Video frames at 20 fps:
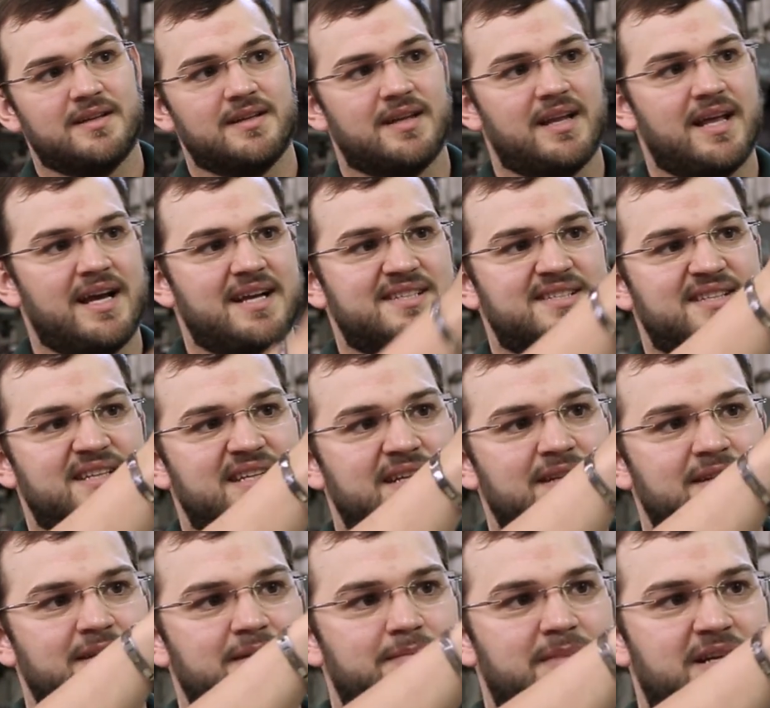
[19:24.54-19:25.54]
Last
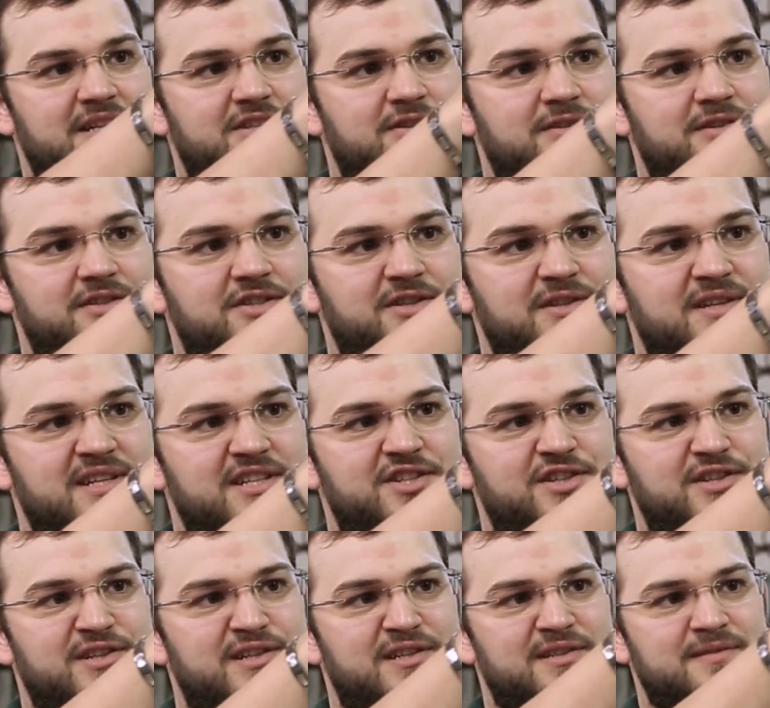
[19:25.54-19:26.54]
thing, make sure that you get
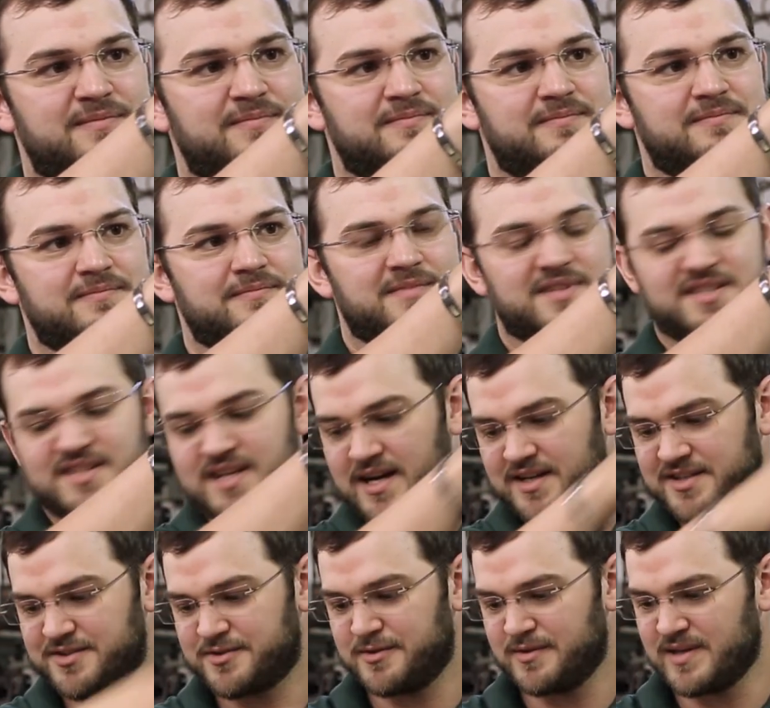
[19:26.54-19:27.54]
your
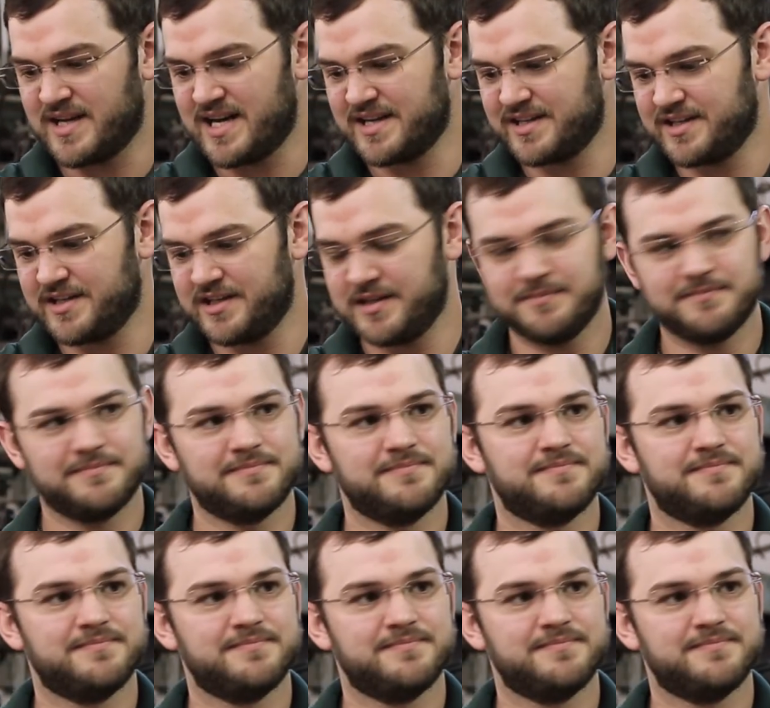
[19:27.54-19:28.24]
stock screw lined up.